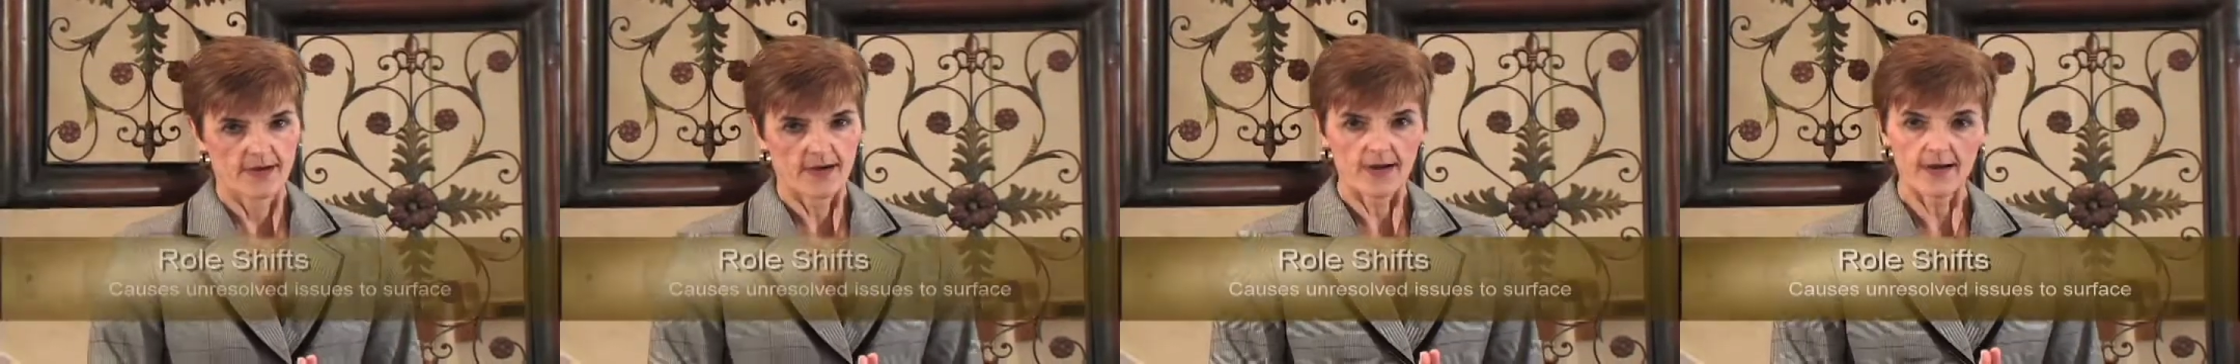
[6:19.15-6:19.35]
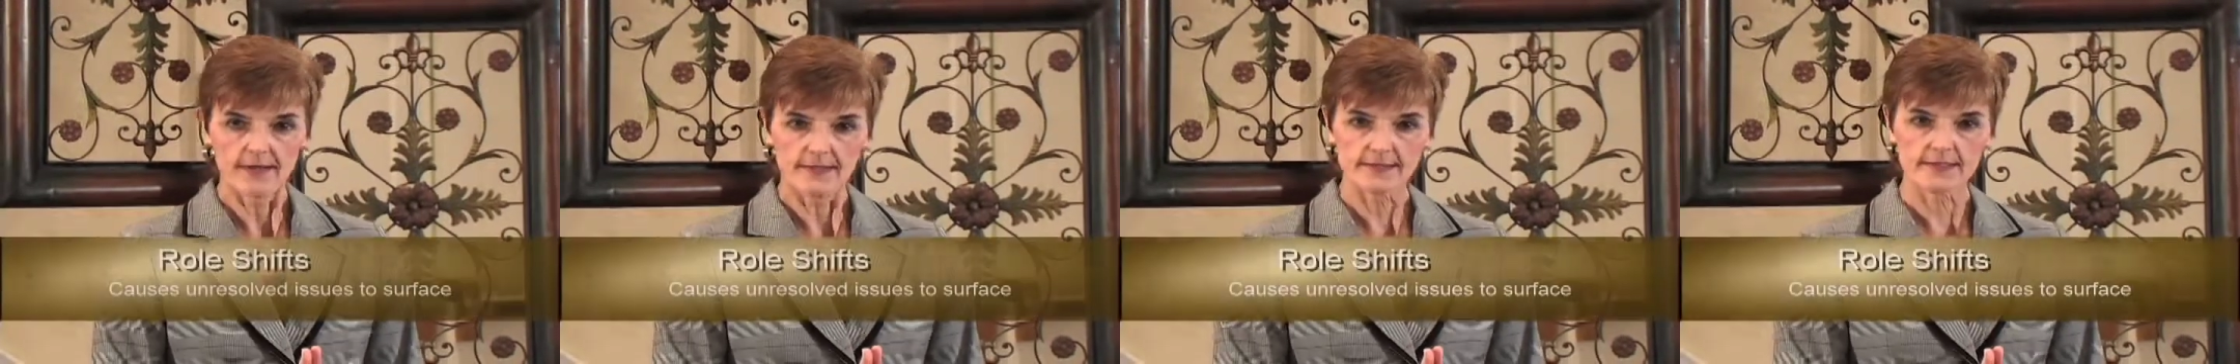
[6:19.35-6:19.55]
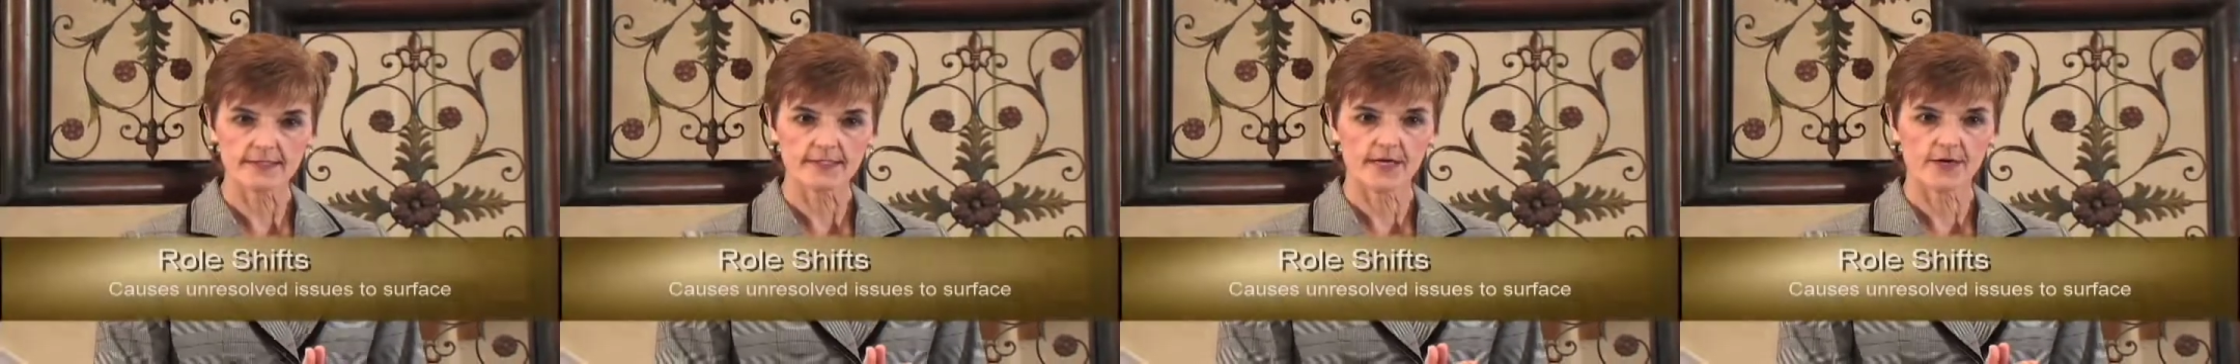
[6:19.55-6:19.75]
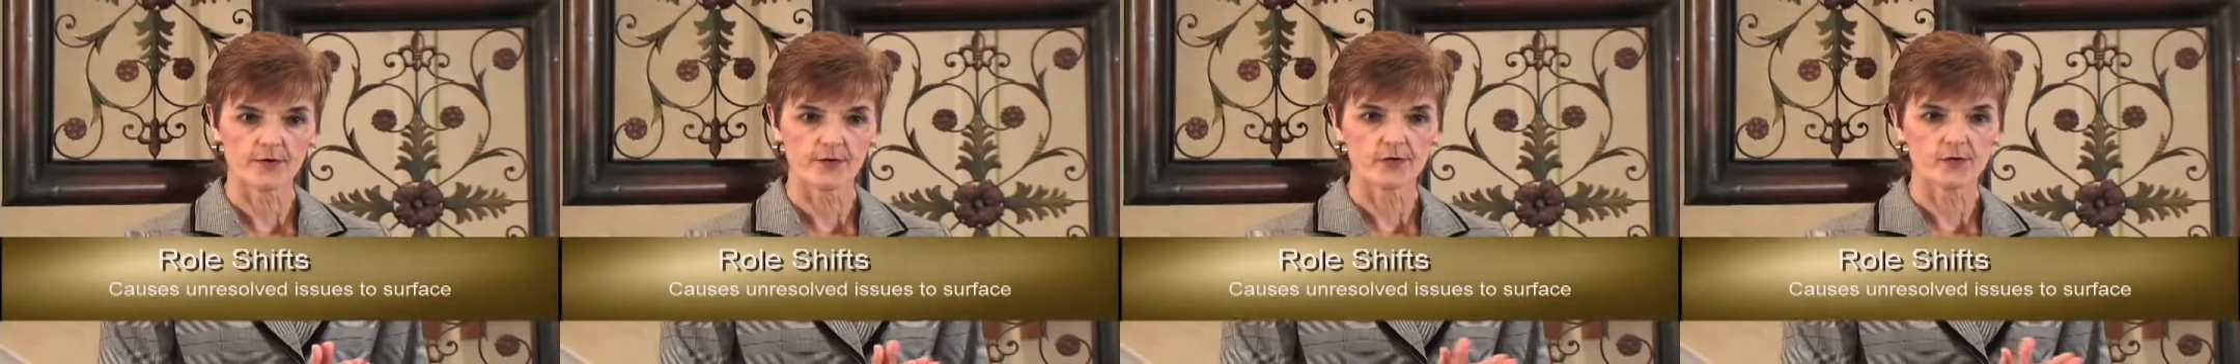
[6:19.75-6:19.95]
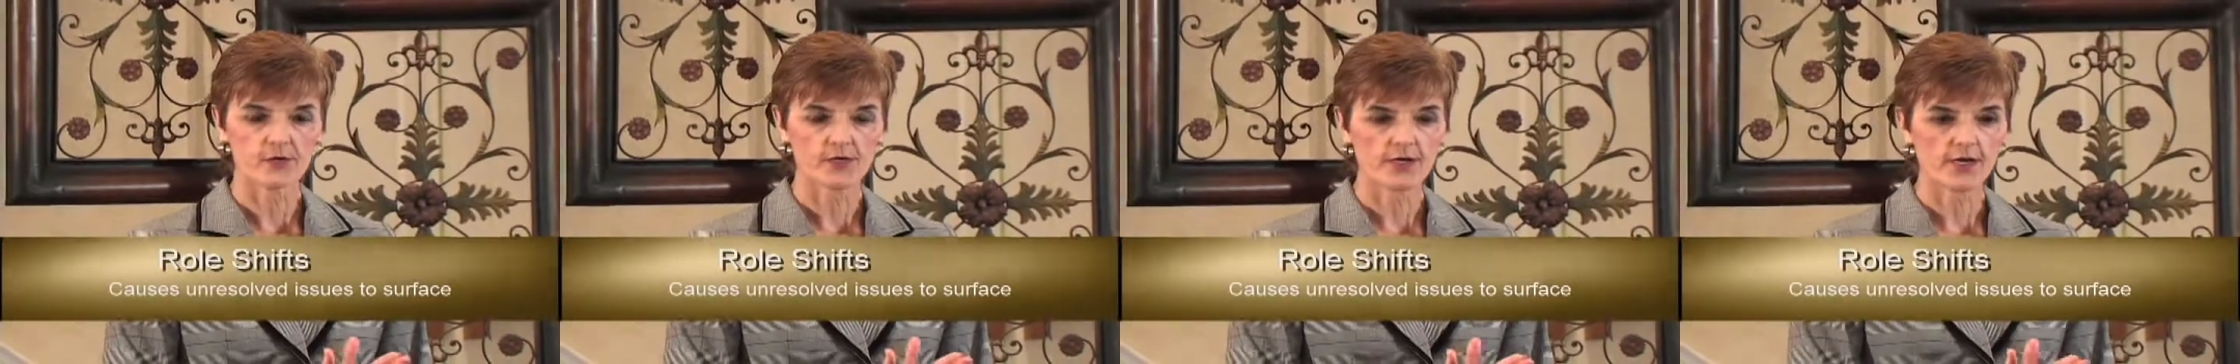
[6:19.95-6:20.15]
Also,
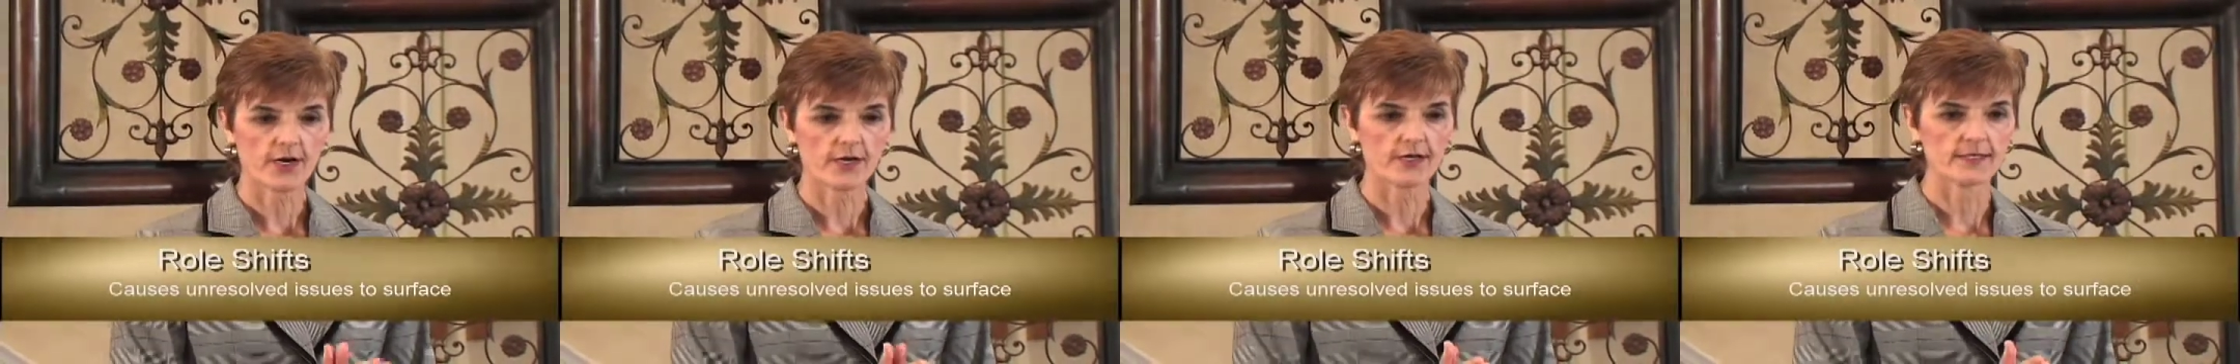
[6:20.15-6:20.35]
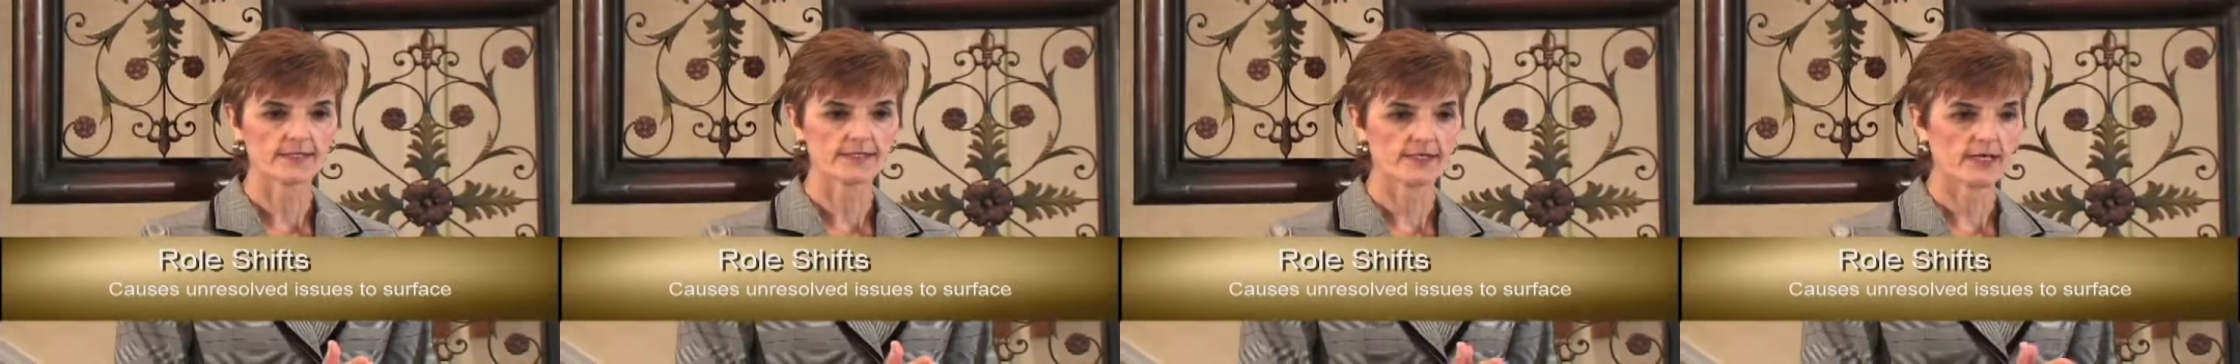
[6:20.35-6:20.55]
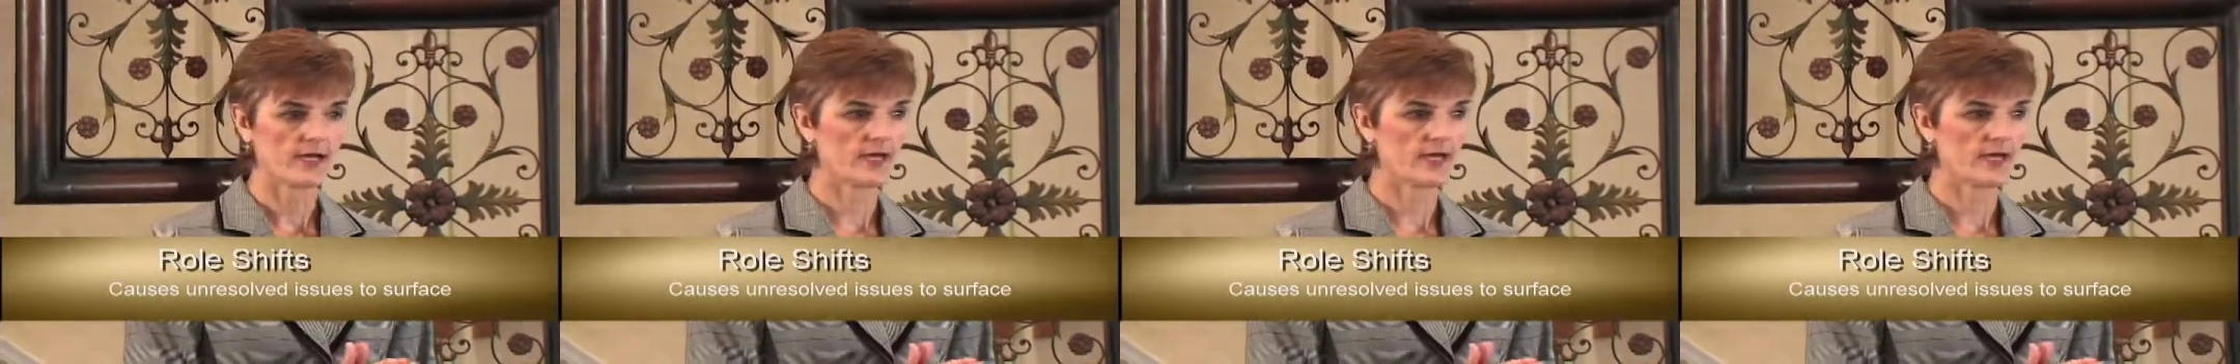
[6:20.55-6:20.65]
it will cause